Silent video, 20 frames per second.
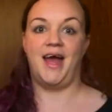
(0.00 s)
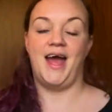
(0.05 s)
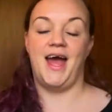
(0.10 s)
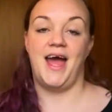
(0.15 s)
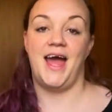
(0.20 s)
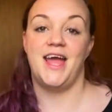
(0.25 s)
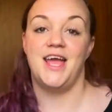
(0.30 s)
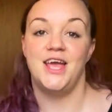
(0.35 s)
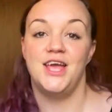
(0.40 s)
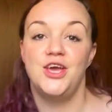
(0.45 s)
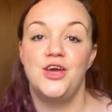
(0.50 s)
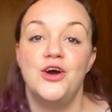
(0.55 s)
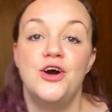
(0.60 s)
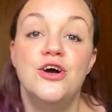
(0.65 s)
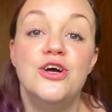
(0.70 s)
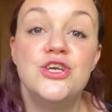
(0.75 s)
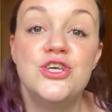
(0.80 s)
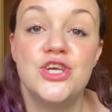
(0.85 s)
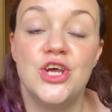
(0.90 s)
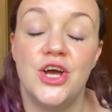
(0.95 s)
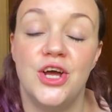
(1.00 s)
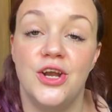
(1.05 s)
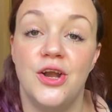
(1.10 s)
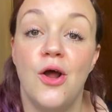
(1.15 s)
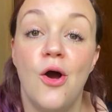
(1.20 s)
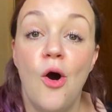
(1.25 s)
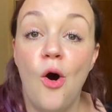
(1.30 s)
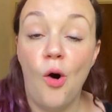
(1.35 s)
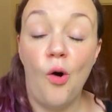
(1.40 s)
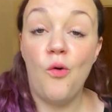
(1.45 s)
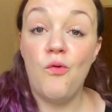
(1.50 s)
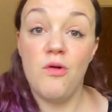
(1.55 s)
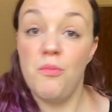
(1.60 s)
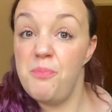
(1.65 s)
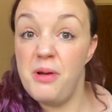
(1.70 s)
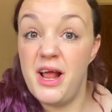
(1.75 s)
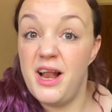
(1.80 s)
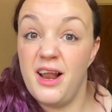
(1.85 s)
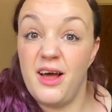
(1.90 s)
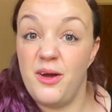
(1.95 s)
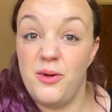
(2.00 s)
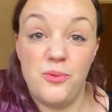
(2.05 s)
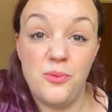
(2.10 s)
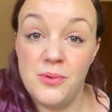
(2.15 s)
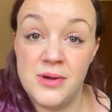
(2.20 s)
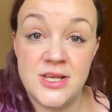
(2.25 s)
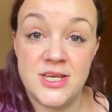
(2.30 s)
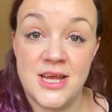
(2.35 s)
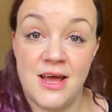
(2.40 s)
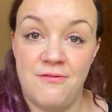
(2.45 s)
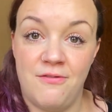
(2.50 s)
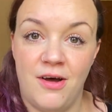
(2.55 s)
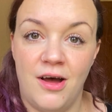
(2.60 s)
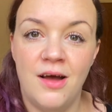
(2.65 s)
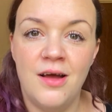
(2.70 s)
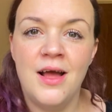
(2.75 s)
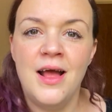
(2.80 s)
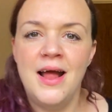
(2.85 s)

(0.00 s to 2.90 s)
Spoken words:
a cushion or a pillow, whichever.